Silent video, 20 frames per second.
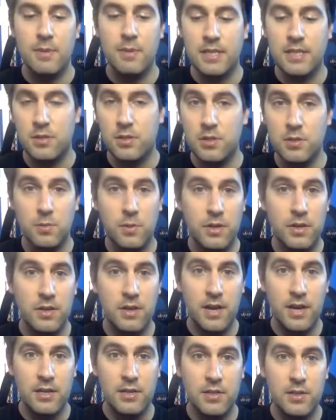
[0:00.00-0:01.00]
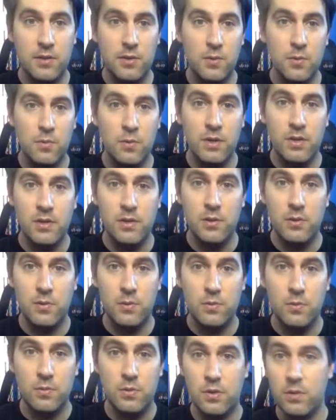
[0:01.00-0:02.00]
Because that's just what you got to do when
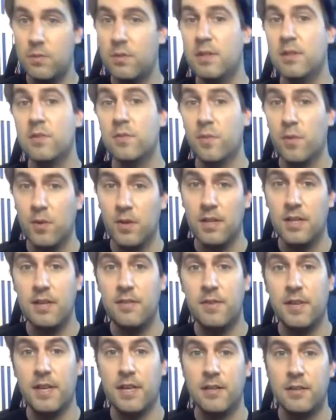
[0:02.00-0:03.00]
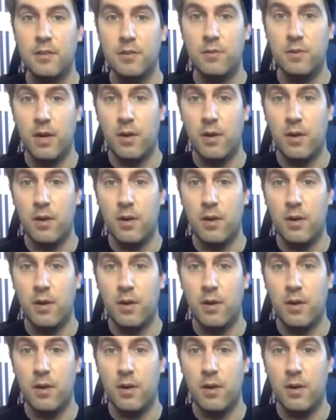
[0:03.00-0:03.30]
you do this for a living.